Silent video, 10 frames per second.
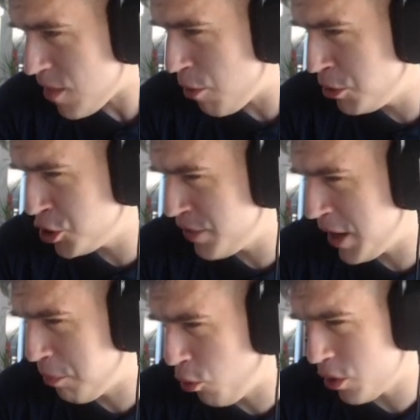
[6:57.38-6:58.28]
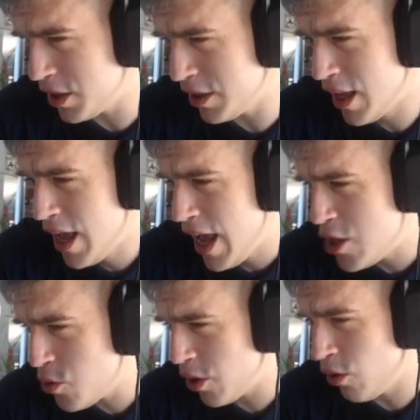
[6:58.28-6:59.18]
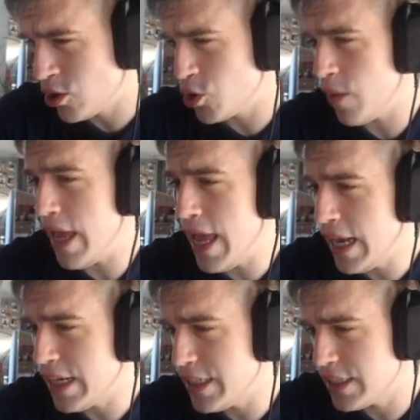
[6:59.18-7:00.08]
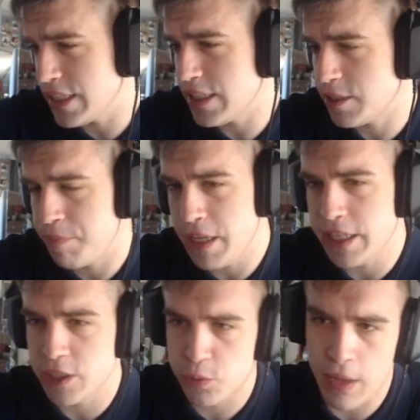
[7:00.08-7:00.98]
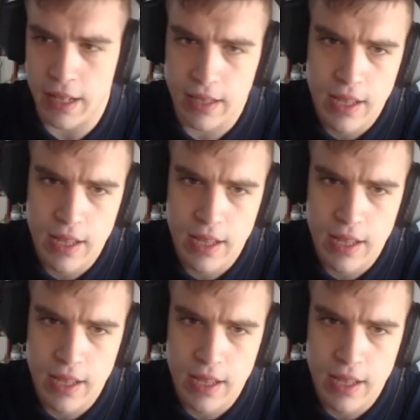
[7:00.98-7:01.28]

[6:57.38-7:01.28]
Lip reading: which is very important. And you can also increase his speed as well.